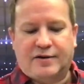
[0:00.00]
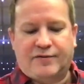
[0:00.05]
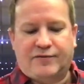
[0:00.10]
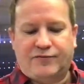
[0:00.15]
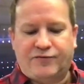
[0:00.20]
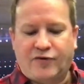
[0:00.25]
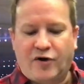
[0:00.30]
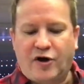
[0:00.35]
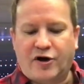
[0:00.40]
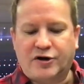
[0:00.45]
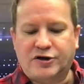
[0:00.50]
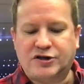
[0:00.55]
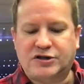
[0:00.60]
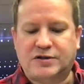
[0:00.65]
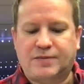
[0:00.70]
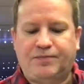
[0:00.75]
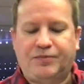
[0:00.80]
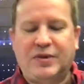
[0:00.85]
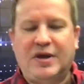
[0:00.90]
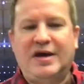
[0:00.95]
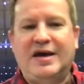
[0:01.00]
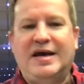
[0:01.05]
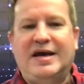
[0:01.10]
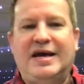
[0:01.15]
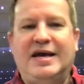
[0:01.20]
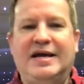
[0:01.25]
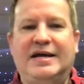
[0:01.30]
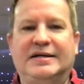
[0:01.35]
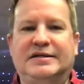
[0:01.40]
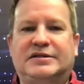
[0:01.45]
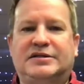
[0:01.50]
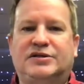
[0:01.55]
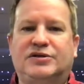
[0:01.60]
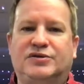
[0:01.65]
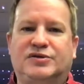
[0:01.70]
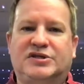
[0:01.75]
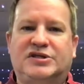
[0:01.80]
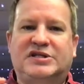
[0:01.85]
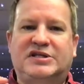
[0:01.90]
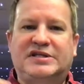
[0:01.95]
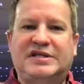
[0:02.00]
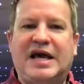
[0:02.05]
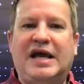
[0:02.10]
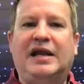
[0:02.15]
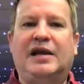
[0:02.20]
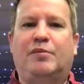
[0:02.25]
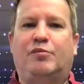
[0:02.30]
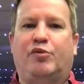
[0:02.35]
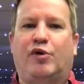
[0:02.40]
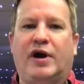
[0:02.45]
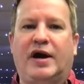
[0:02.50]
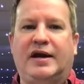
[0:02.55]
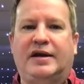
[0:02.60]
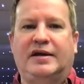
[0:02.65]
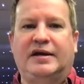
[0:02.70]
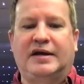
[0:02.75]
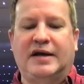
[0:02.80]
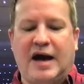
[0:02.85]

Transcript: First is to celebrate